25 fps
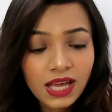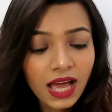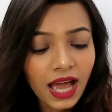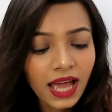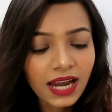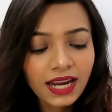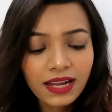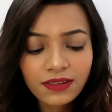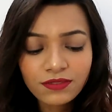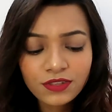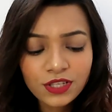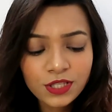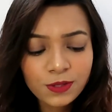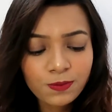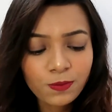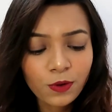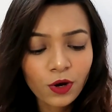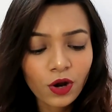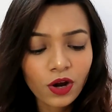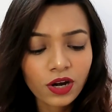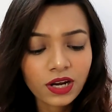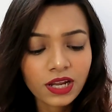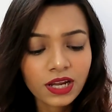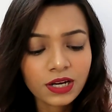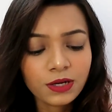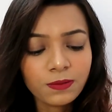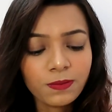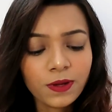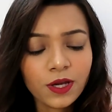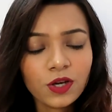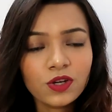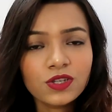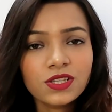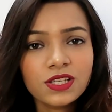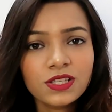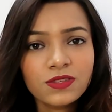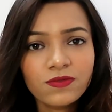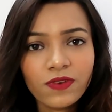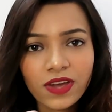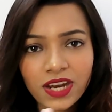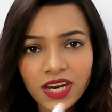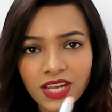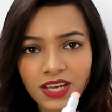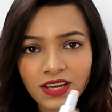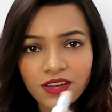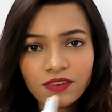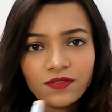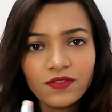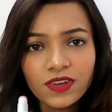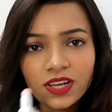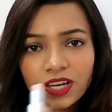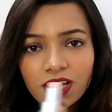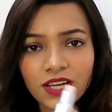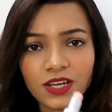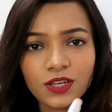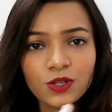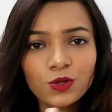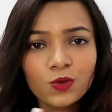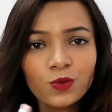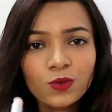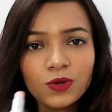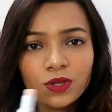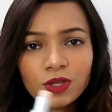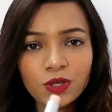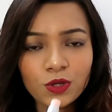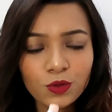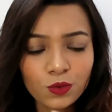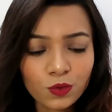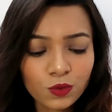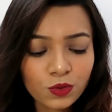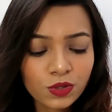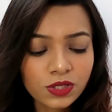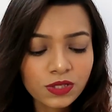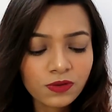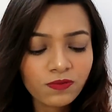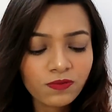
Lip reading: I love this product because it's very convenient to use.